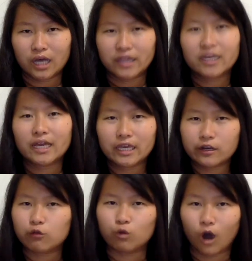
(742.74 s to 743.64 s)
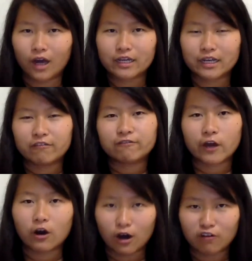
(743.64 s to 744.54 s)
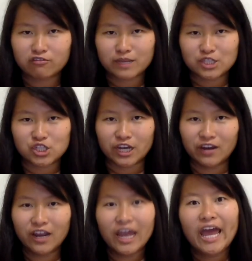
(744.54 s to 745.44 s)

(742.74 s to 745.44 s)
think I hit a rock and I fell off my chair,